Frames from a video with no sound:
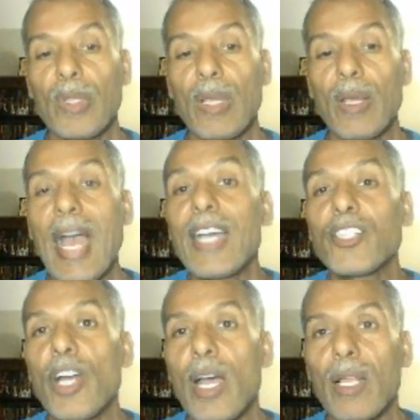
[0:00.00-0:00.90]

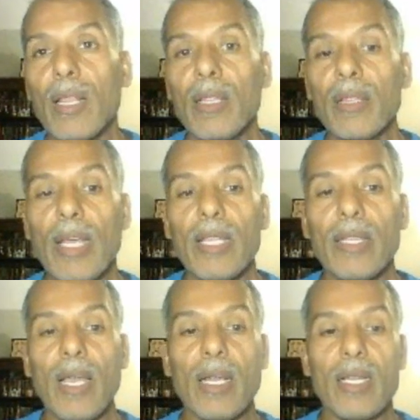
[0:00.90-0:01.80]
agile.
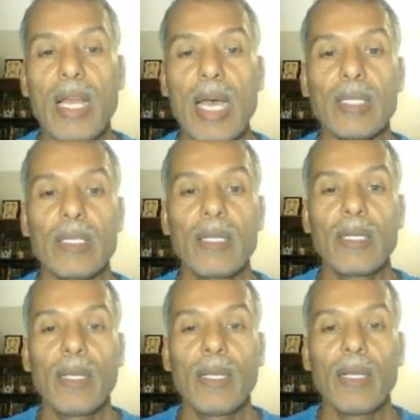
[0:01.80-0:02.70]
They are not
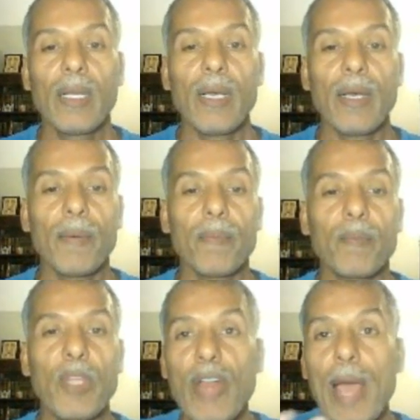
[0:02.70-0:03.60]

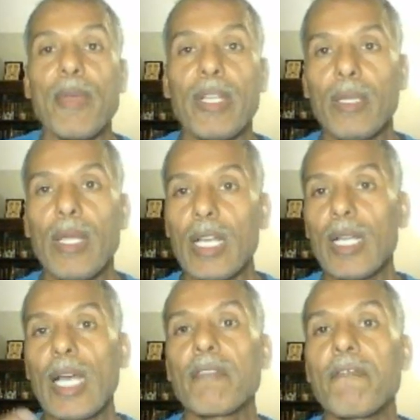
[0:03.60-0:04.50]
rapid. They are
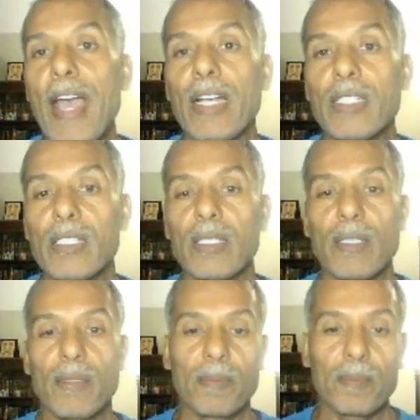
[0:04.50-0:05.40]
not fast.